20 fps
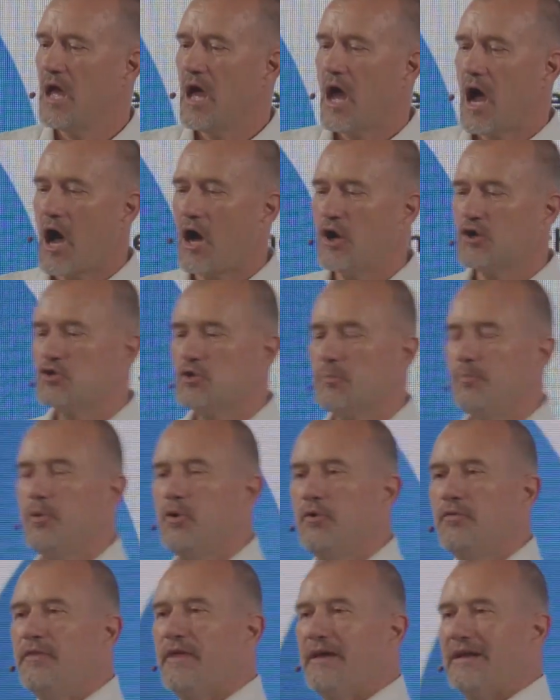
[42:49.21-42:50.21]
how to
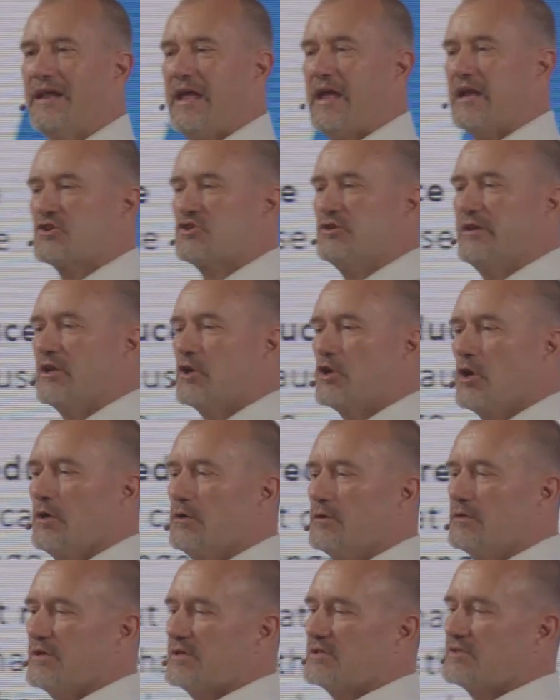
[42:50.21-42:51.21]
put that actually in
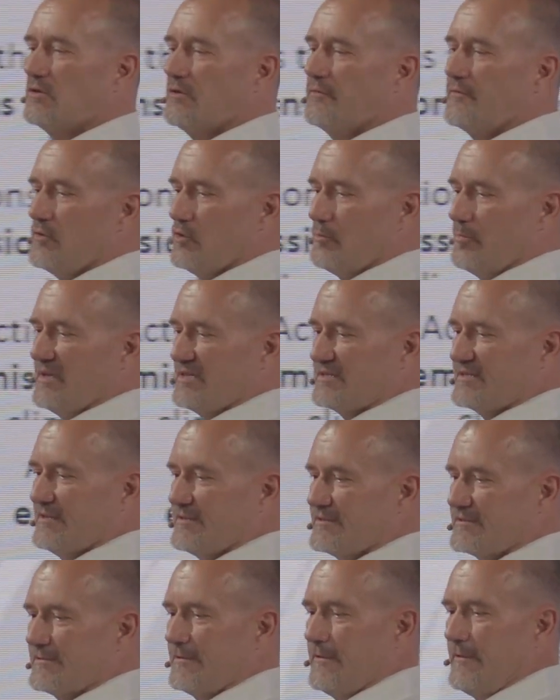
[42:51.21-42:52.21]
context of your
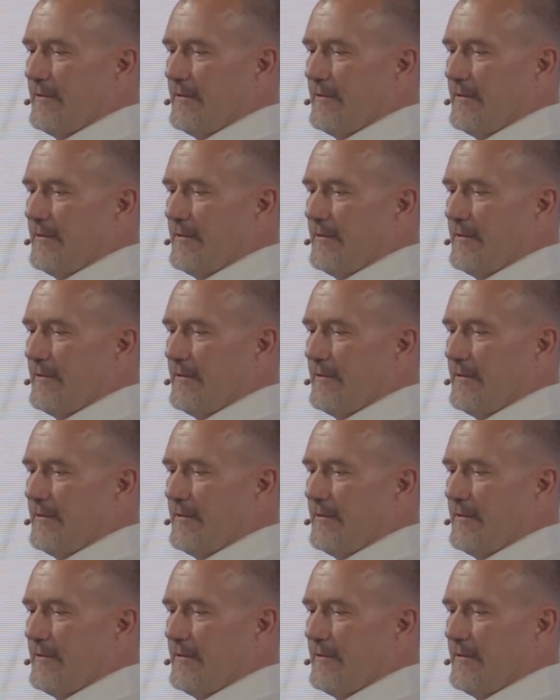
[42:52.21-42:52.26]
business.